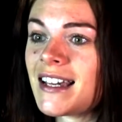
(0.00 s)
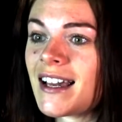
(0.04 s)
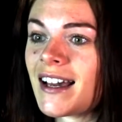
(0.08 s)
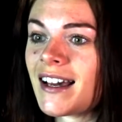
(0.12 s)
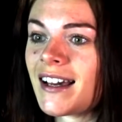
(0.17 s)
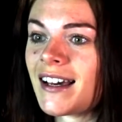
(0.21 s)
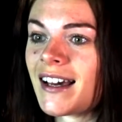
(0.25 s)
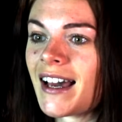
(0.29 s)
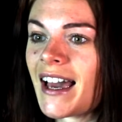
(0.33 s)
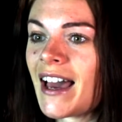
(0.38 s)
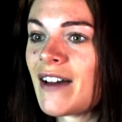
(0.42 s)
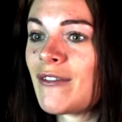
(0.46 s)

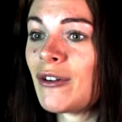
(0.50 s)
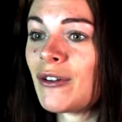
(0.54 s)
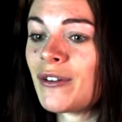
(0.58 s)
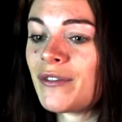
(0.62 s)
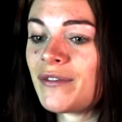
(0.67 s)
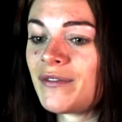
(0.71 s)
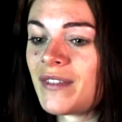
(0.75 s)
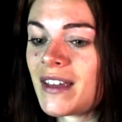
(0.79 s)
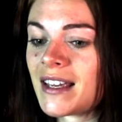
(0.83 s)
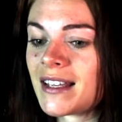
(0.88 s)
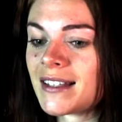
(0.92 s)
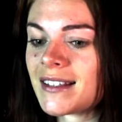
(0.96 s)
I have a lot of
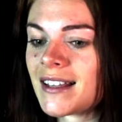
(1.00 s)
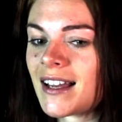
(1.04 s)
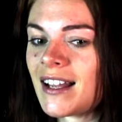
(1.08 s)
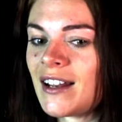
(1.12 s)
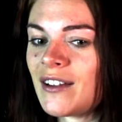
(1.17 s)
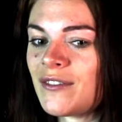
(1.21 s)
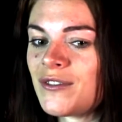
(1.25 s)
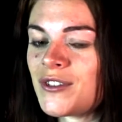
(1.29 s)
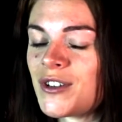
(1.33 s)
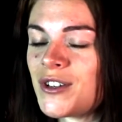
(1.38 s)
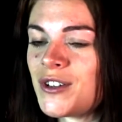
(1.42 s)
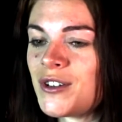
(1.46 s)
things that I
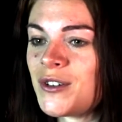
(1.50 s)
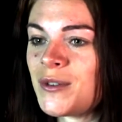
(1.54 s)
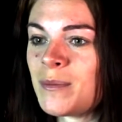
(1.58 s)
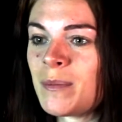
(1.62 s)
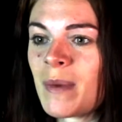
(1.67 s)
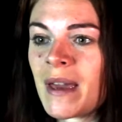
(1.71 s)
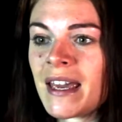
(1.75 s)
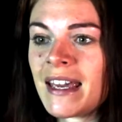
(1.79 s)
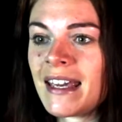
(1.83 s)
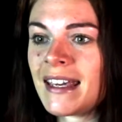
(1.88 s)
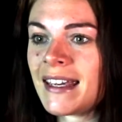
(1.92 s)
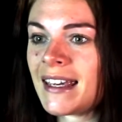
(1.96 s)
love to do,
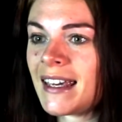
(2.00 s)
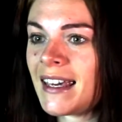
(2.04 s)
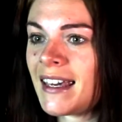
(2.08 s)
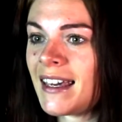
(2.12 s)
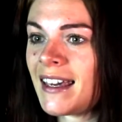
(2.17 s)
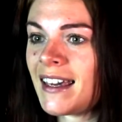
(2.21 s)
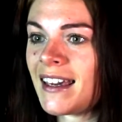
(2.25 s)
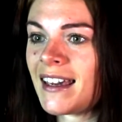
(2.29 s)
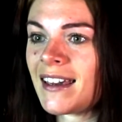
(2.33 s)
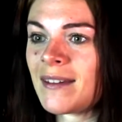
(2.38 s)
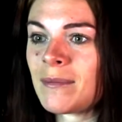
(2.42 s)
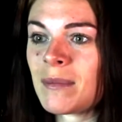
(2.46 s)

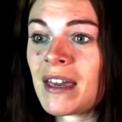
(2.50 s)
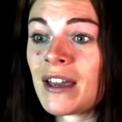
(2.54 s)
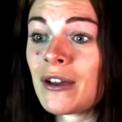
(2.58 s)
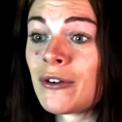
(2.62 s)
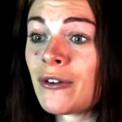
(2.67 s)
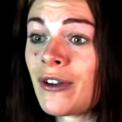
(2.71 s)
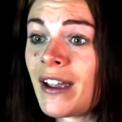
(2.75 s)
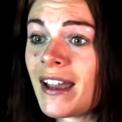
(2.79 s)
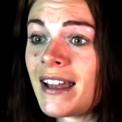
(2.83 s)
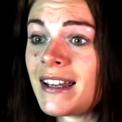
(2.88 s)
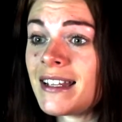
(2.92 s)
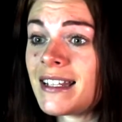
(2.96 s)
baking, being
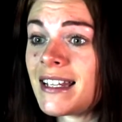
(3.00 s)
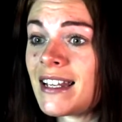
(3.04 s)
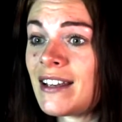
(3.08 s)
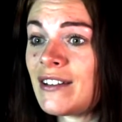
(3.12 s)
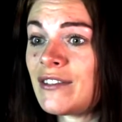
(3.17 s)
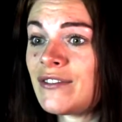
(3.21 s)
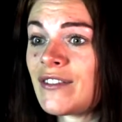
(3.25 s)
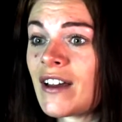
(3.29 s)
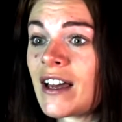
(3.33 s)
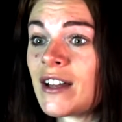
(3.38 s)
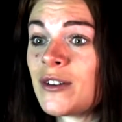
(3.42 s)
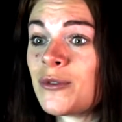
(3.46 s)
creative,
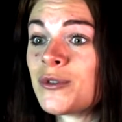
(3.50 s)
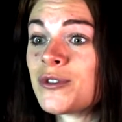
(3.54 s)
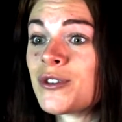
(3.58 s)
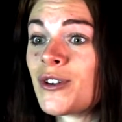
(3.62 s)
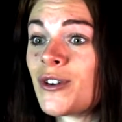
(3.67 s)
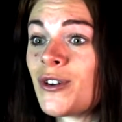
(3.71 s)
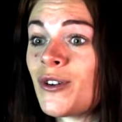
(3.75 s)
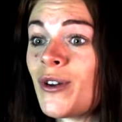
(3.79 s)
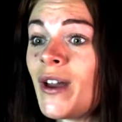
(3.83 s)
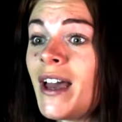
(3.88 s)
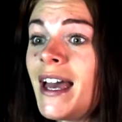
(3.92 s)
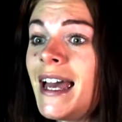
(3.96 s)
and
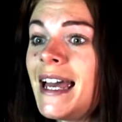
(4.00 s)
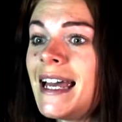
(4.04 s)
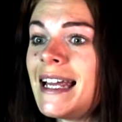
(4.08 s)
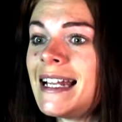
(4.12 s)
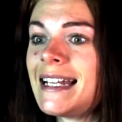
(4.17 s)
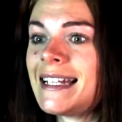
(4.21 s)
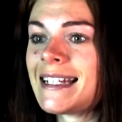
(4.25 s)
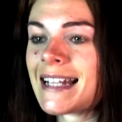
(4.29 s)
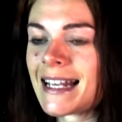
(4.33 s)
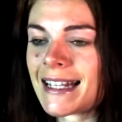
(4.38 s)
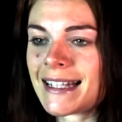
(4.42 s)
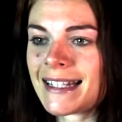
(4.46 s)
also
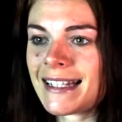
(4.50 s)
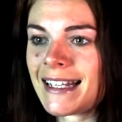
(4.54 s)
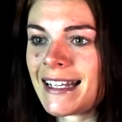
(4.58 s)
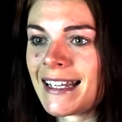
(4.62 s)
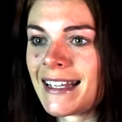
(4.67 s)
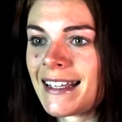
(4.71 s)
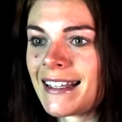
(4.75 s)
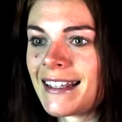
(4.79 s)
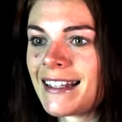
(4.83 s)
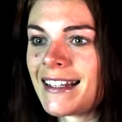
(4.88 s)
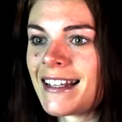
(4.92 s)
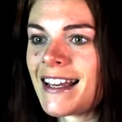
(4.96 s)
dancing.